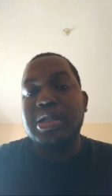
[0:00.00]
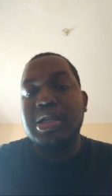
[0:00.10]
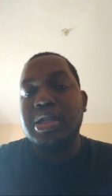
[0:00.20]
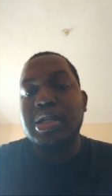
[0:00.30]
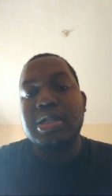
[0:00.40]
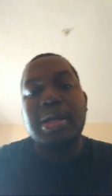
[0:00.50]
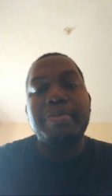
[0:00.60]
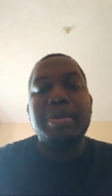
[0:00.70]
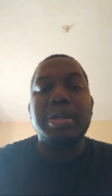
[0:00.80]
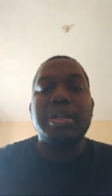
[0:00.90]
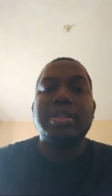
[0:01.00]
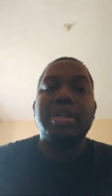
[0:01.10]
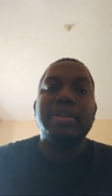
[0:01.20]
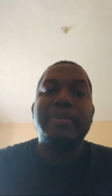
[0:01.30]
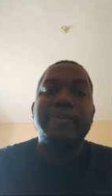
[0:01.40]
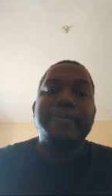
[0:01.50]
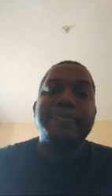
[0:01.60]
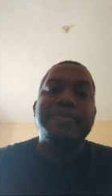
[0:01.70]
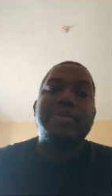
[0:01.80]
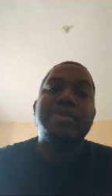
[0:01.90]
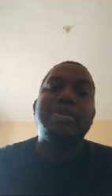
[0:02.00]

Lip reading: in this a playlist, yeah. So you